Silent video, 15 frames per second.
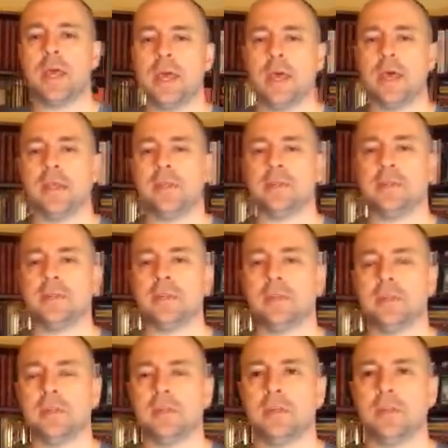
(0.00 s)
and
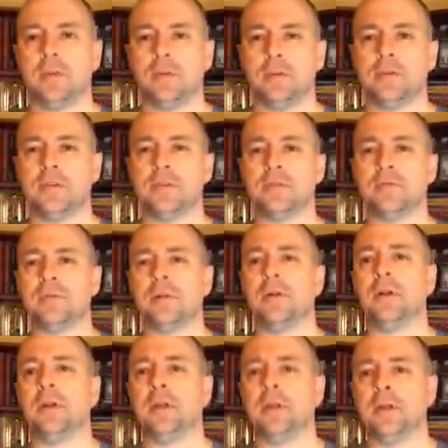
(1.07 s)
this is a
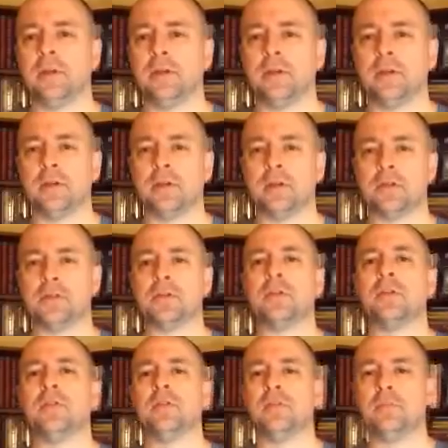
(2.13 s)
very
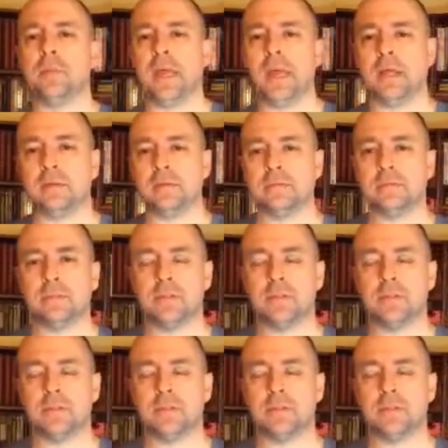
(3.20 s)
conservative man.